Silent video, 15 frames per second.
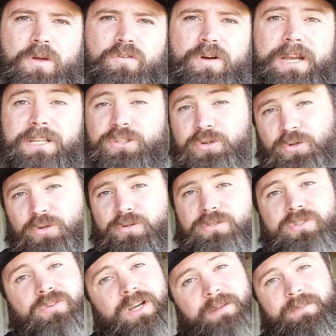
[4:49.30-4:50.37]
or any
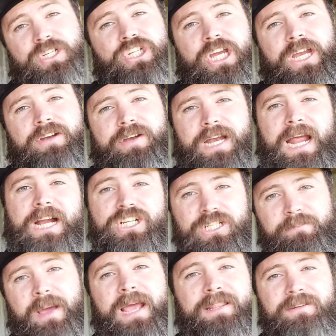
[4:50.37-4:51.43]
tools or any machinery to
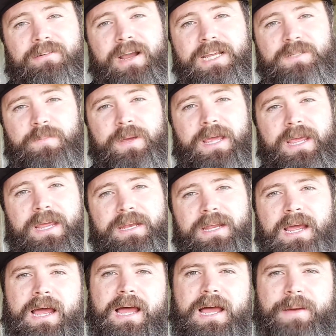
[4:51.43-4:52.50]
actually make the raised bed.
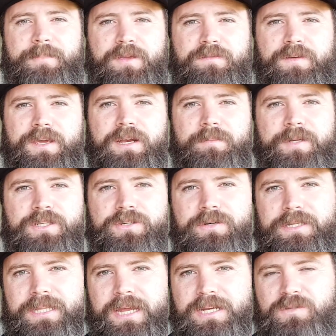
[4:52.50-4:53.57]
If you're going to be
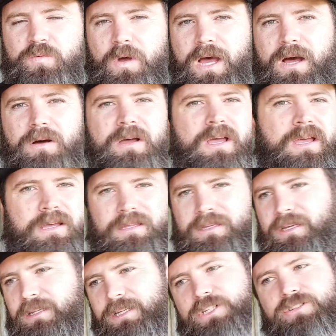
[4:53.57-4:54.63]
doing that as well,
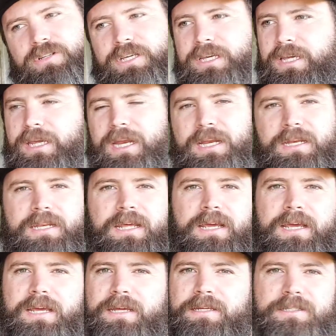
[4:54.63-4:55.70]
you literally can get in
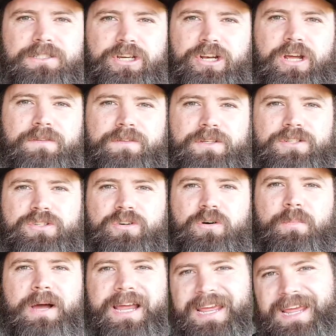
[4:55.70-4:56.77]
there, turn over the
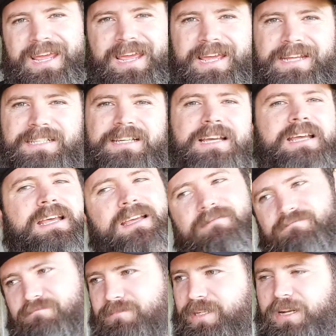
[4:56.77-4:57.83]
soil by hand,
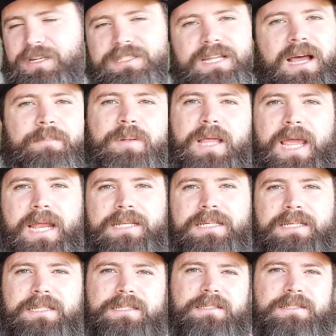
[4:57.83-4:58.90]
start
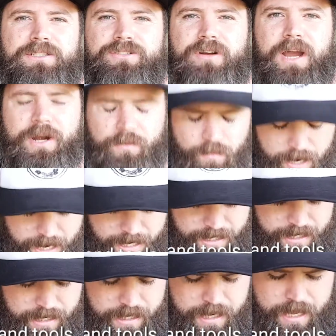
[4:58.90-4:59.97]
planting straight
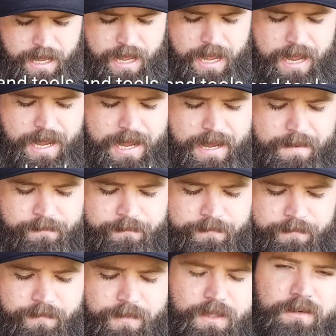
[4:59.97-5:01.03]
away.
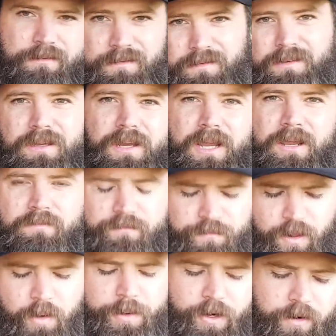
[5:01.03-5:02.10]

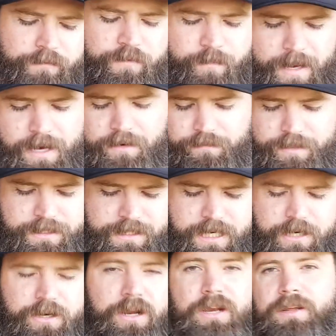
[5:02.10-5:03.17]
Following on from that, I've written
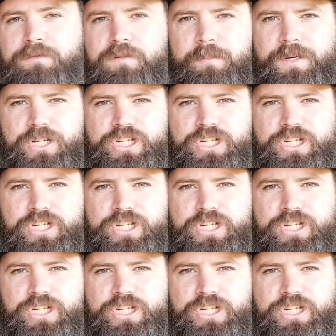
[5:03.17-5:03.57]
down no need for a